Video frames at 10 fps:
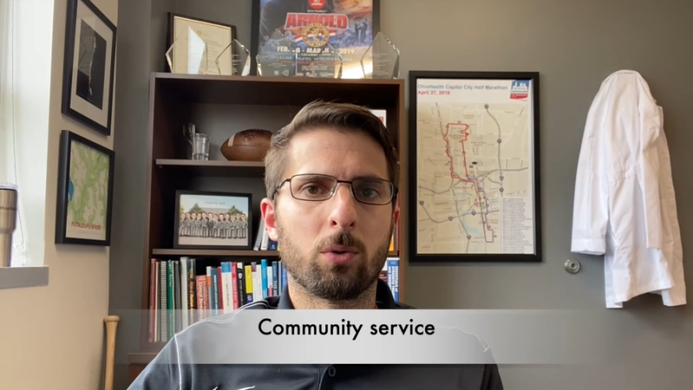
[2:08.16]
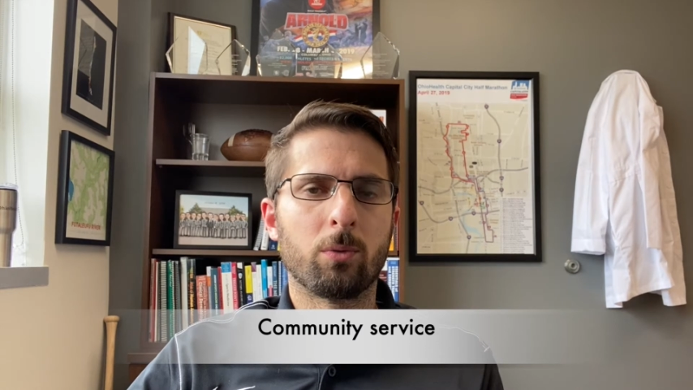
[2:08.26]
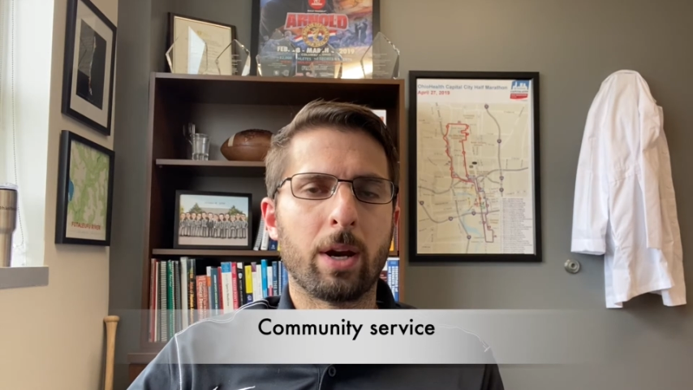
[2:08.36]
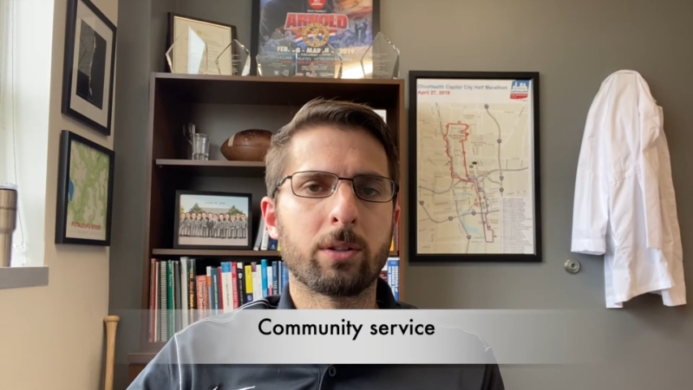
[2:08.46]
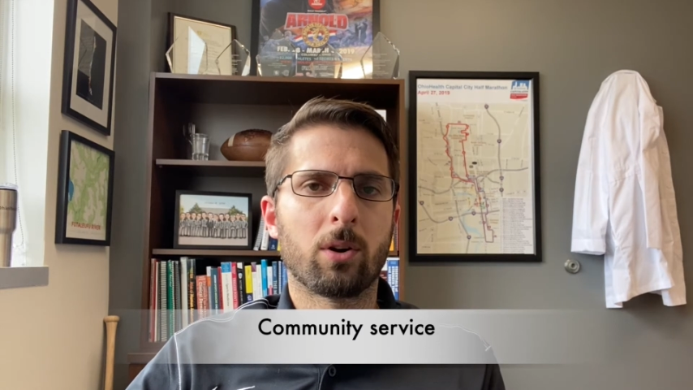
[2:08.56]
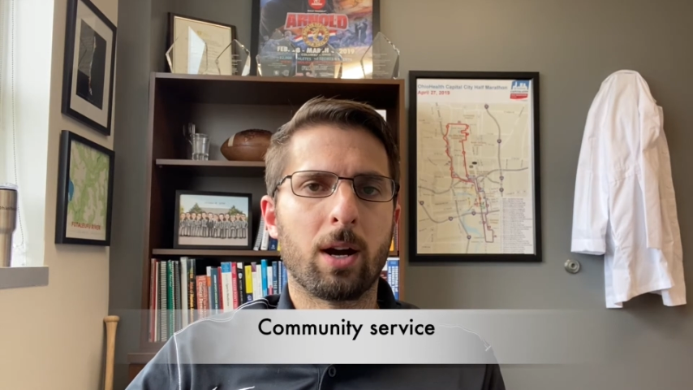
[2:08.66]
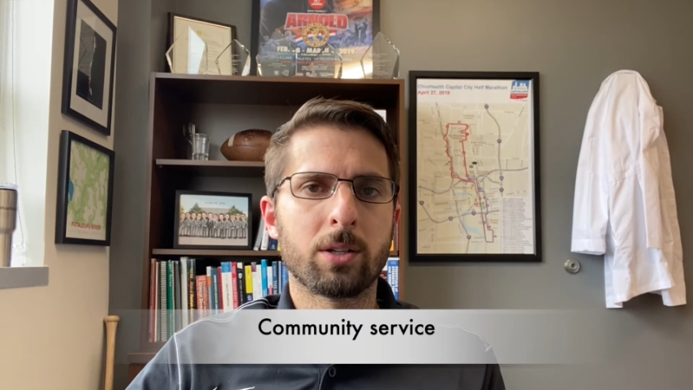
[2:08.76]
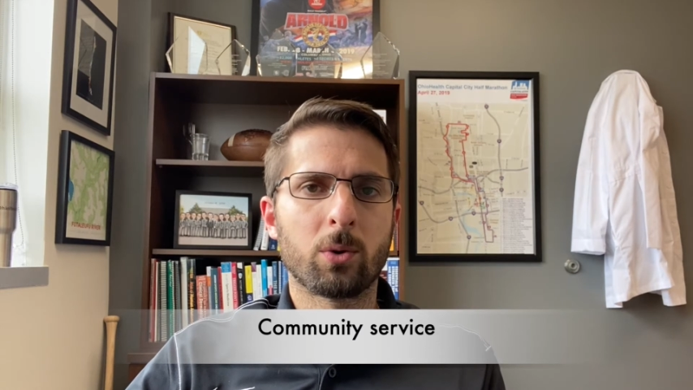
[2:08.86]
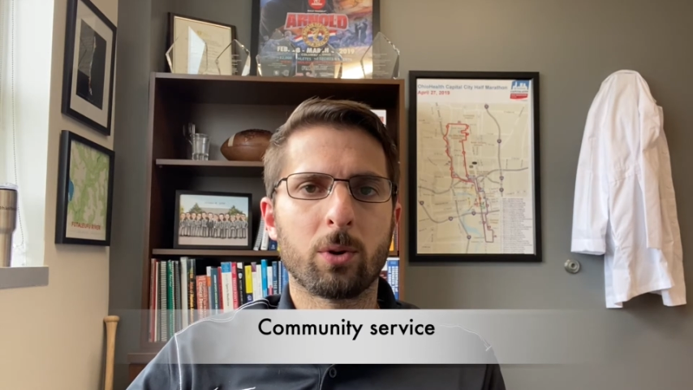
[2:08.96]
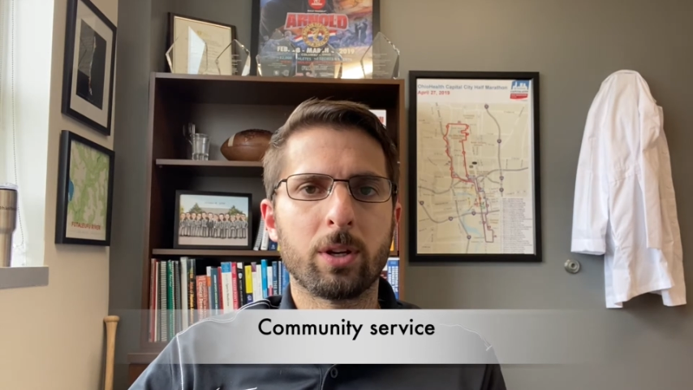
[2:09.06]
Red
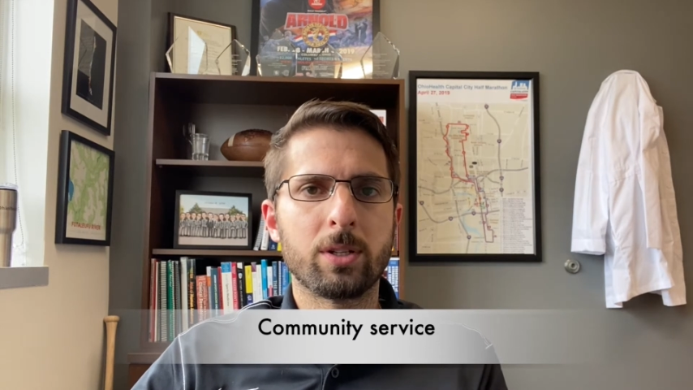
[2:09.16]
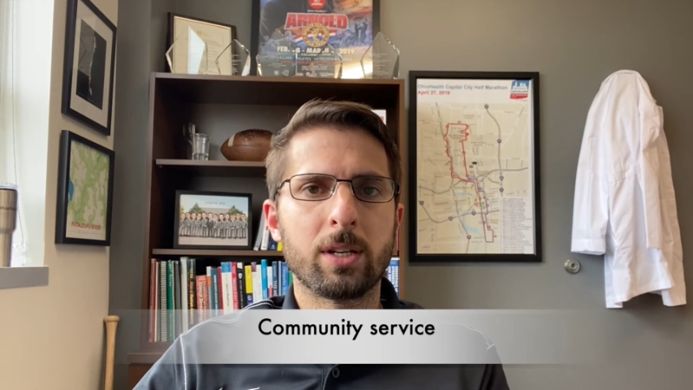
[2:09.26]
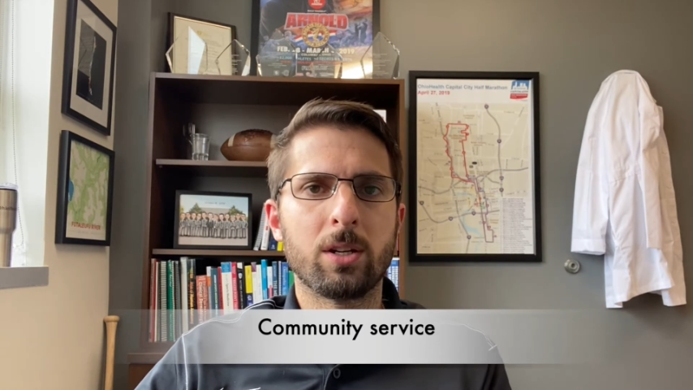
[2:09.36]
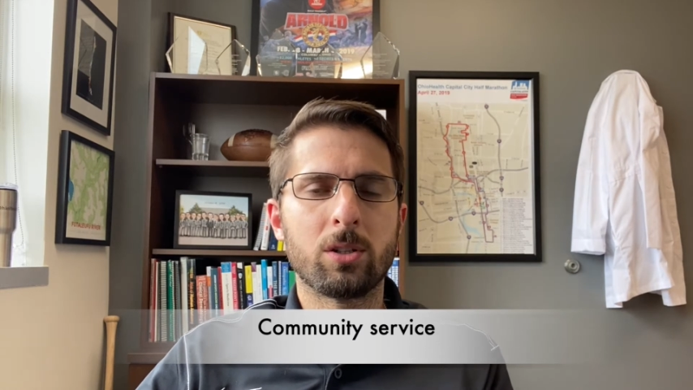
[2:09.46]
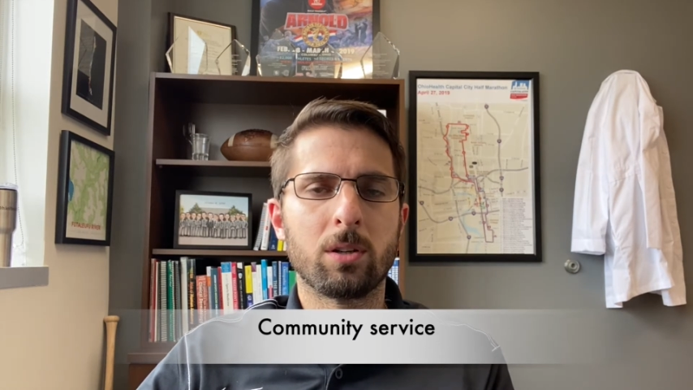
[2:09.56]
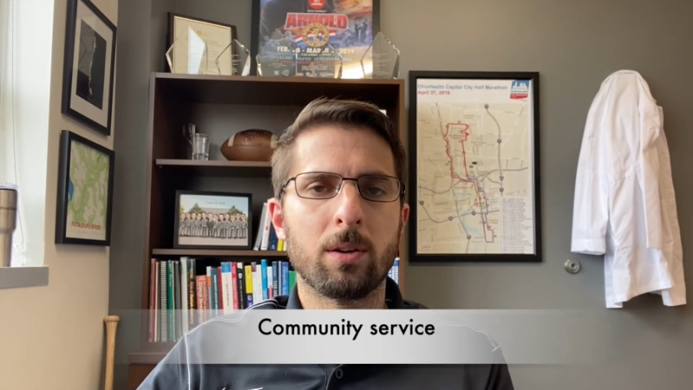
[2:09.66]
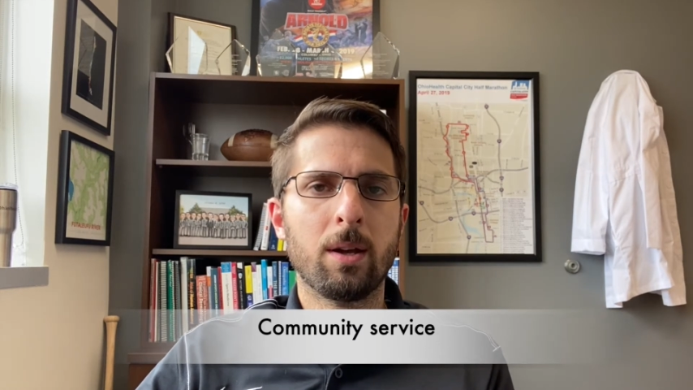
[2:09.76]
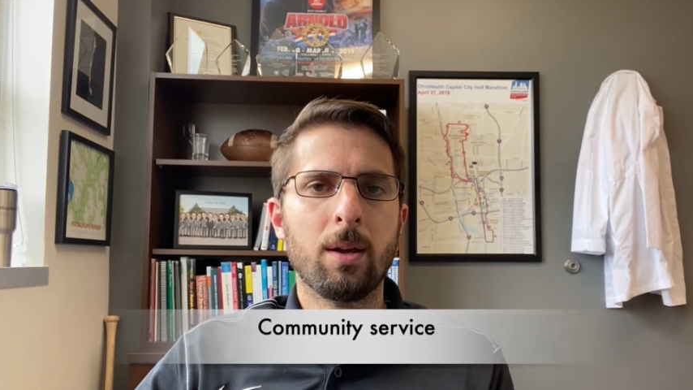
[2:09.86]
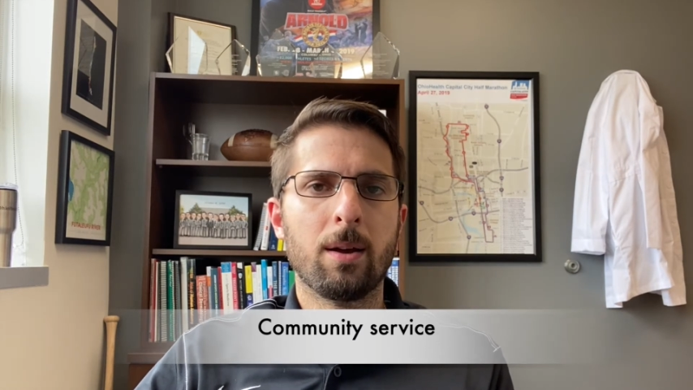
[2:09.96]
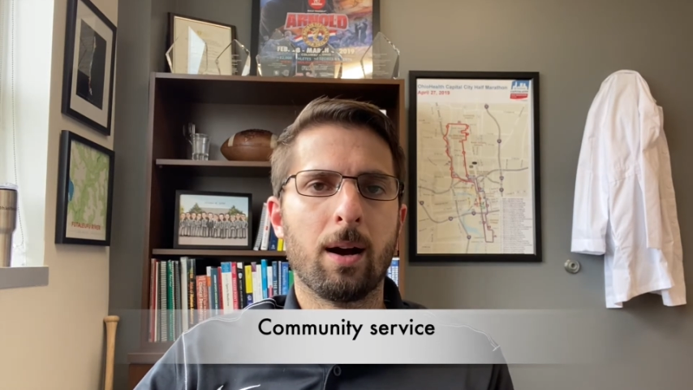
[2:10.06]
Cross organization
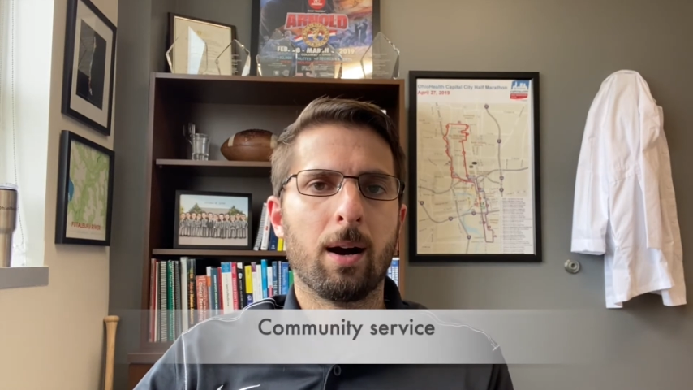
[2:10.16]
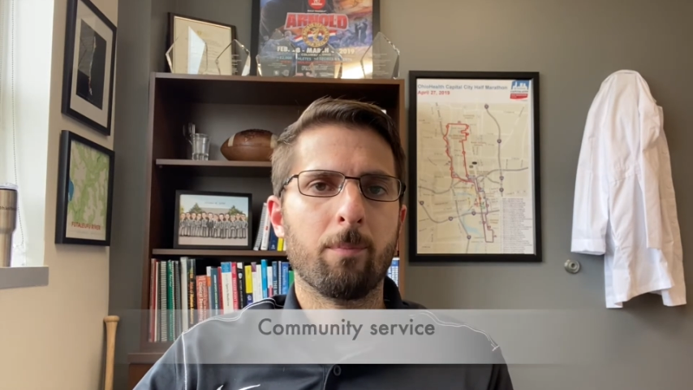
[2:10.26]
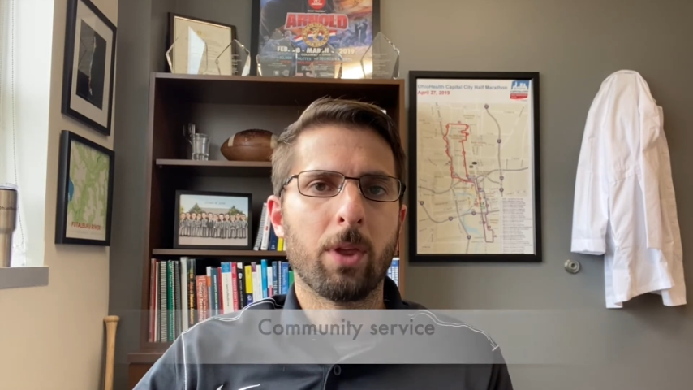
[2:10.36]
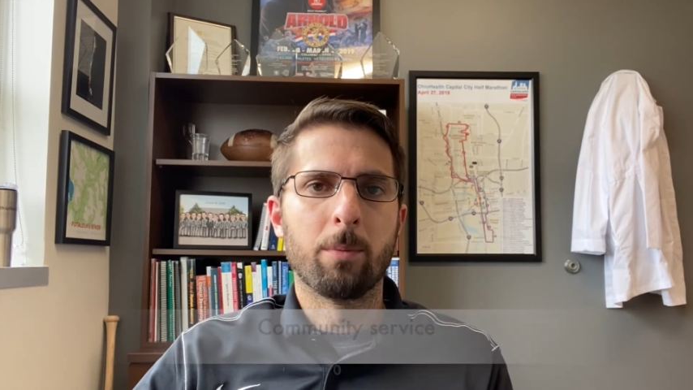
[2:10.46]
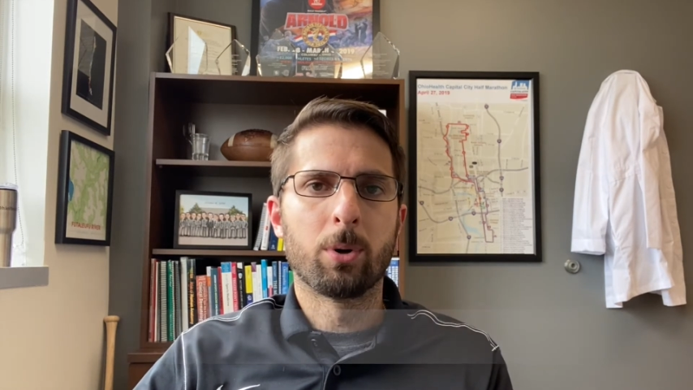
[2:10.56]
and